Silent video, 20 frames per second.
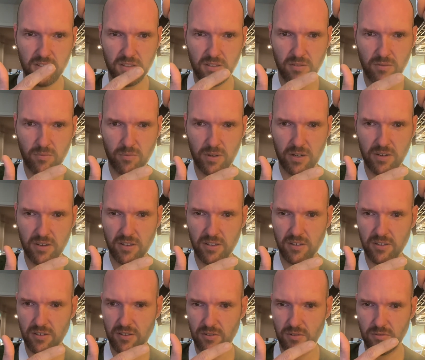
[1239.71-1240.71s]
where to
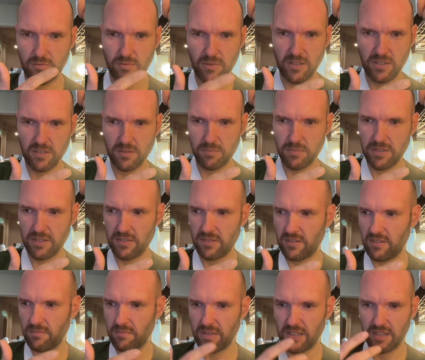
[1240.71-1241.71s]
go, recipes
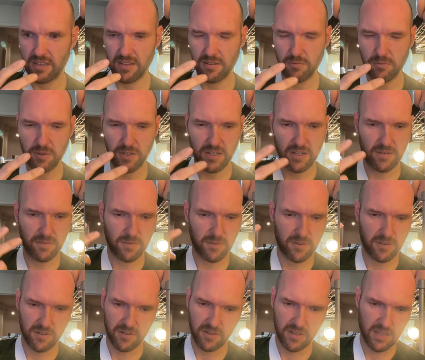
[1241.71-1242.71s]
to make,
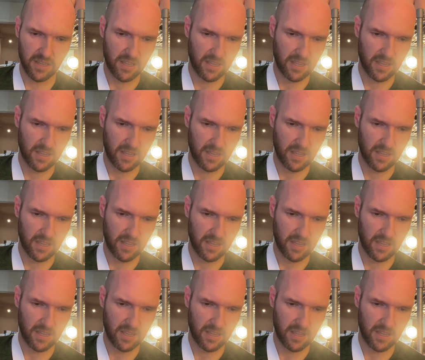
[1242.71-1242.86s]
whatever,